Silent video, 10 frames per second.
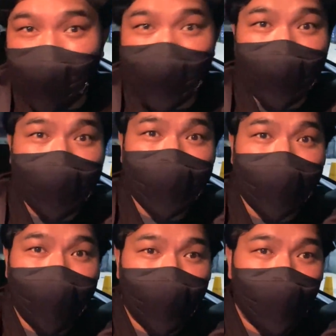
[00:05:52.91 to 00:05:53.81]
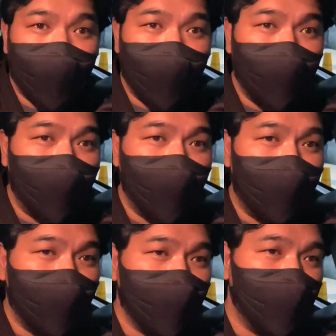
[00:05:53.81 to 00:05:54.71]
so they're trying to,
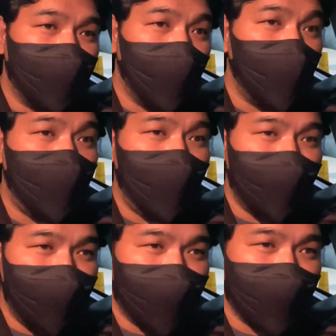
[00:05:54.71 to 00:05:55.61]
you know, cope with it.